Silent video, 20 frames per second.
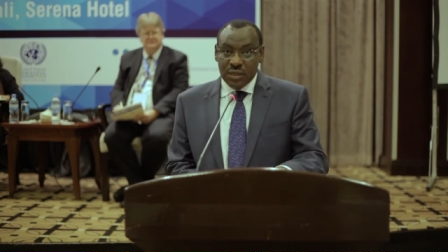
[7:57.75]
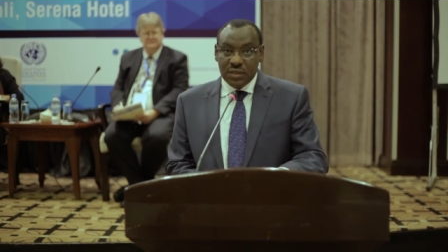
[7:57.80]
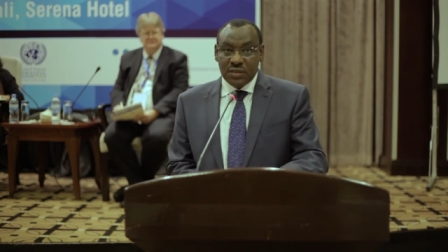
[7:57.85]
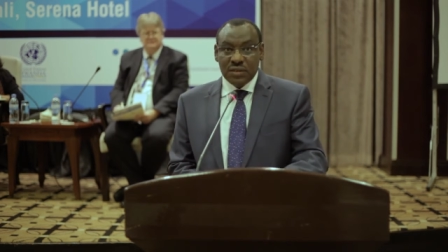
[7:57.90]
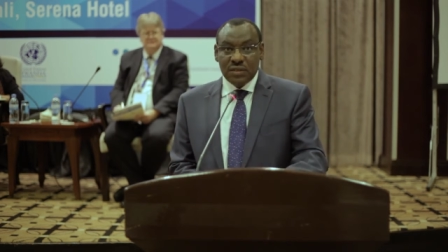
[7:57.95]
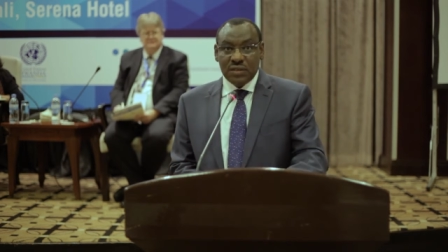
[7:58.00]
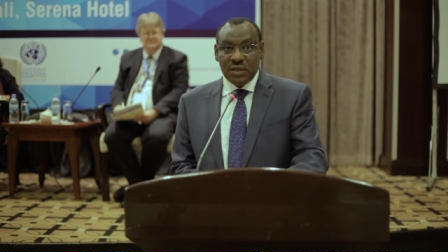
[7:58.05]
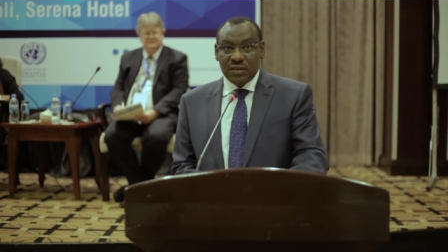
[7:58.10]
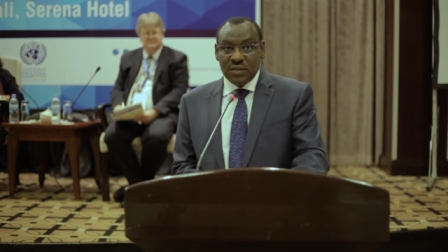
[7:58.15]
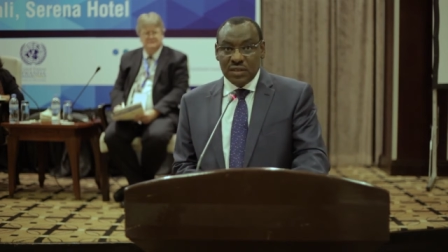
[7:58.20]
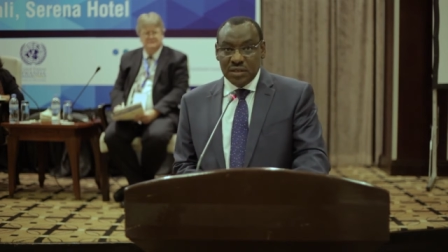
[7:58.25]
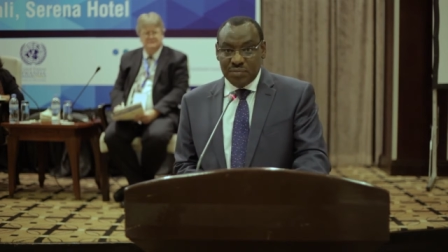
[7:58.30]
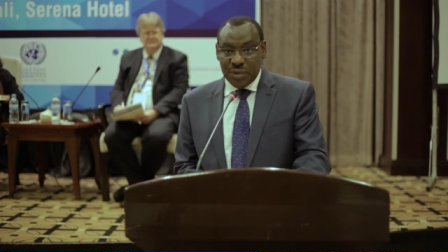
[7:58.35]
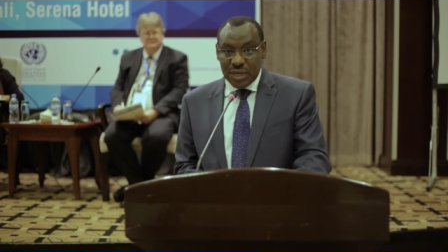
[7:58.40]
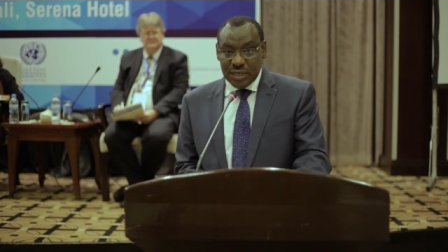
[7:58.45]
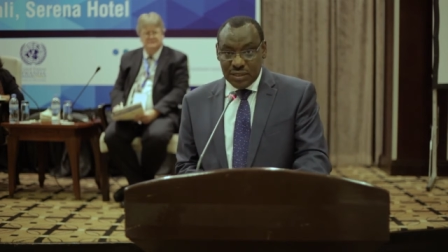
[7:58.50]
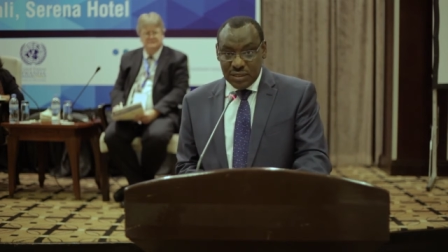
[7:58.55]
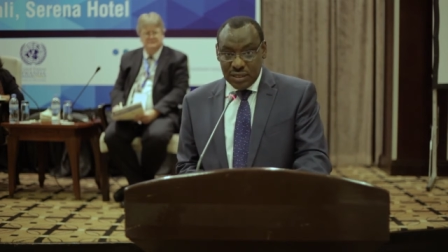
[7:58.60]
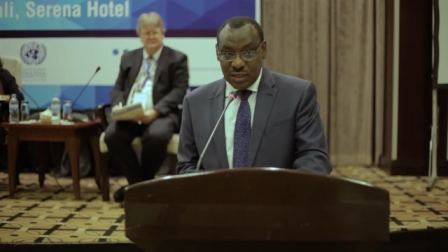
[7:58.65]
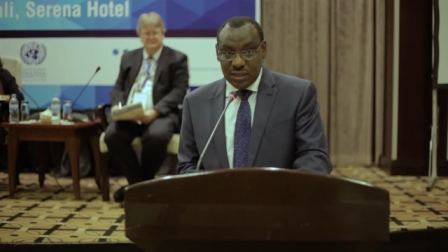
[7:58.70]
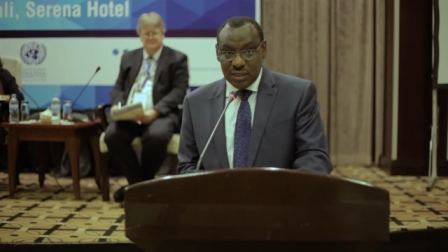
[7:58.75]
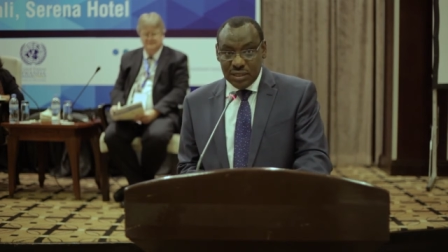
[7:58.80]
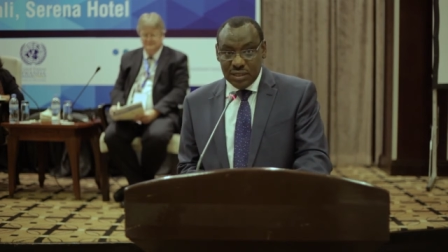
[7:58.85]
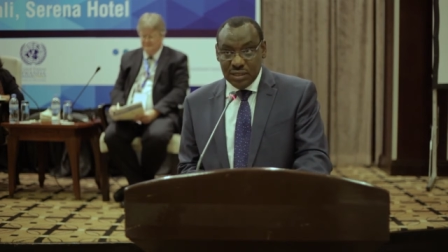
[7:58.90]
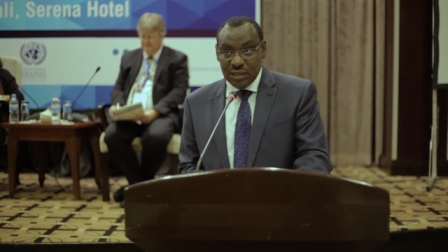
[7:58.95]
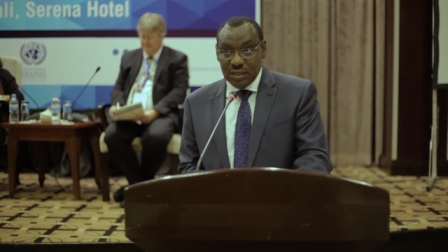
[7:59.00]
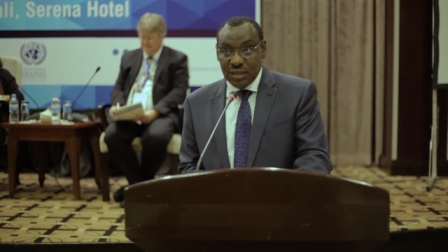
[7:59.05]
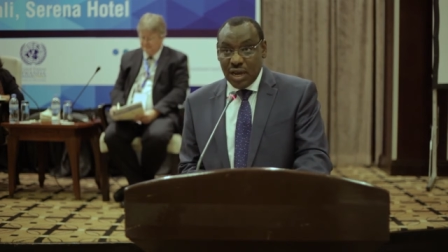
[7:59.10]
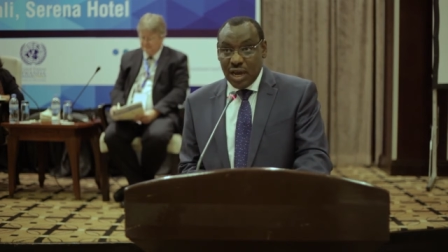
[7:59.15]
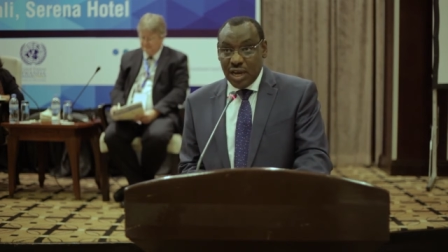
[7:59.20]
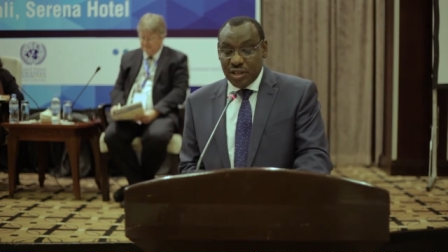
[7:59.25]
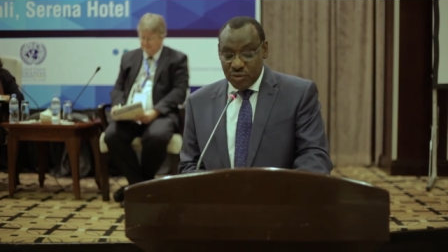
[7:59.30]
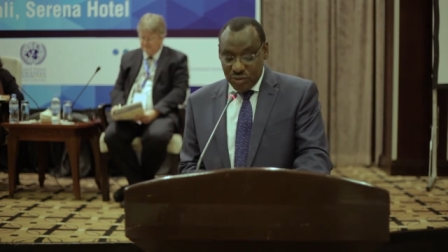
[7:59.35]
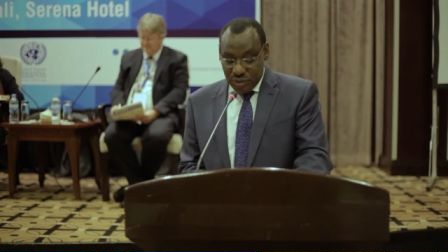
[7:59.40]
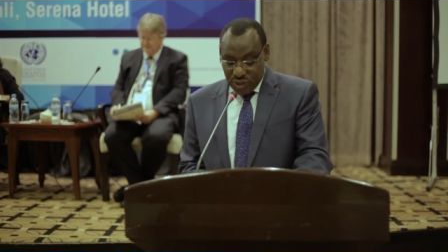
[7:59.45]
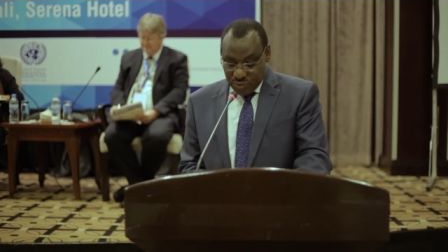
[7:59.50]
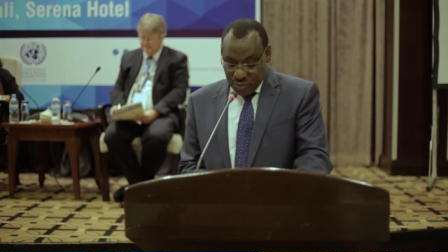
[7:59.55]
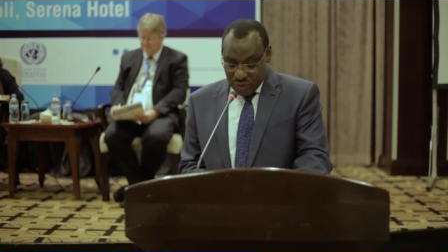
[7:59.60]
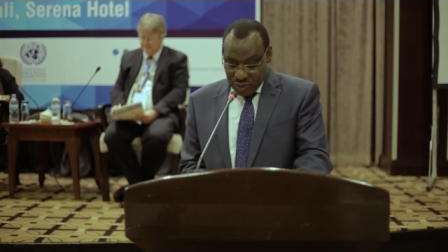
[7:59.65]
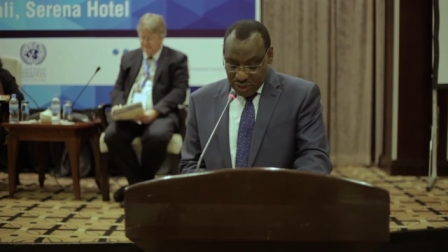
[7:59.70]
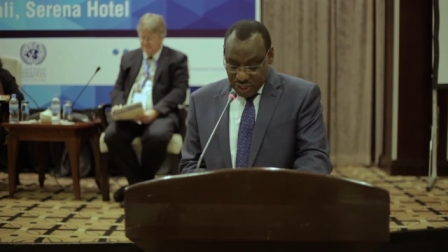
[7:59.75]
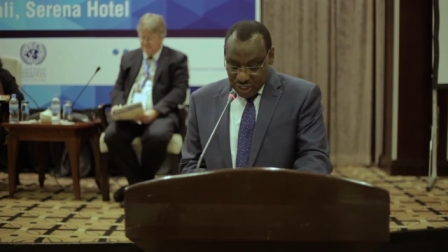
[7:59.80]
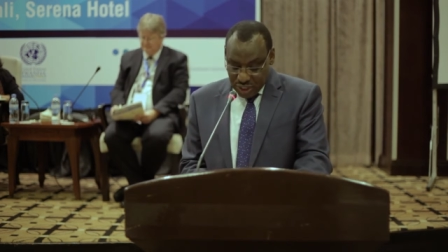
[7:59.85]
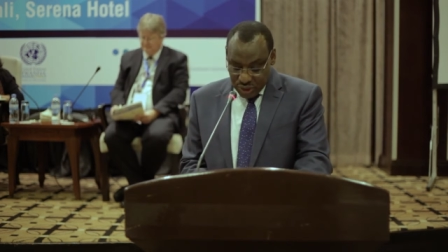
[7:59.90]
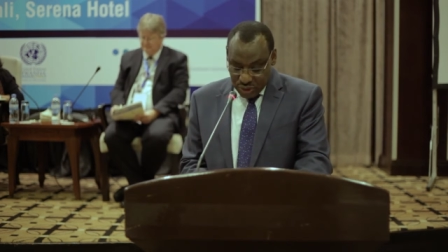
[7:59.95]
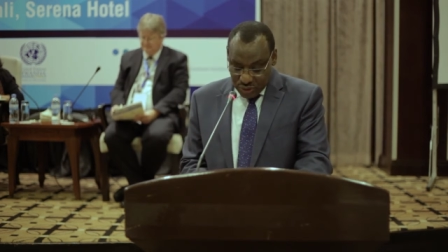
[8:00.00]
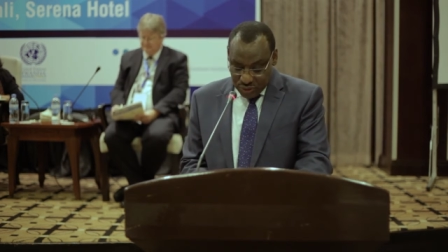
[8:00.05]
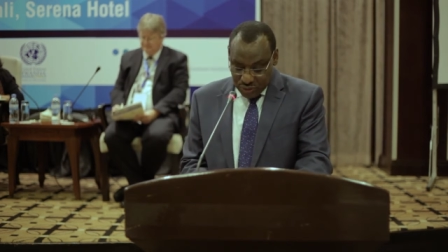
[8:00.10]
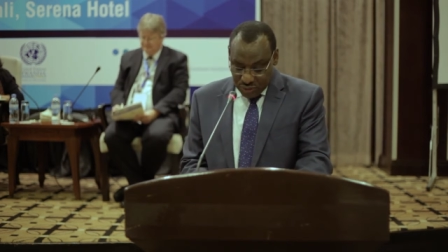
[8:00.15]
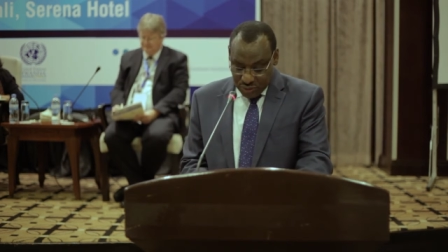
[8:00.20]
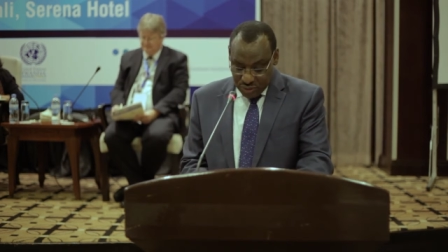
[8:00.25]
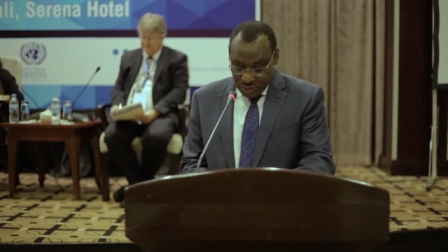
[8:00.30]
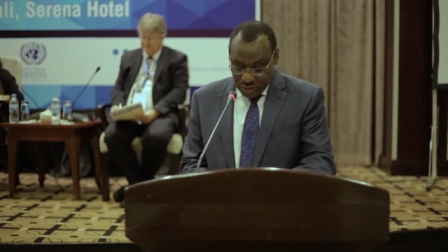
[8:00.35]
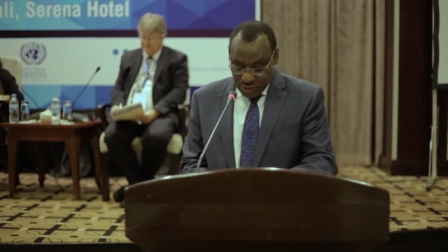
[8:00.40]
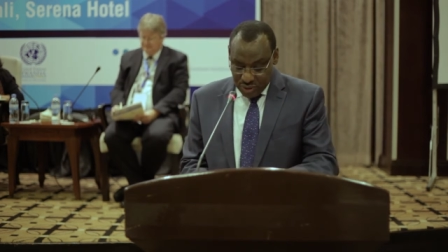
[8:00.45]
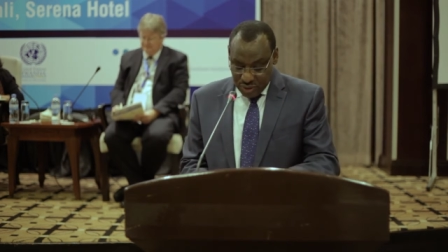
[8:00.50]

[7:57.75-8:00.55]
63% are those potential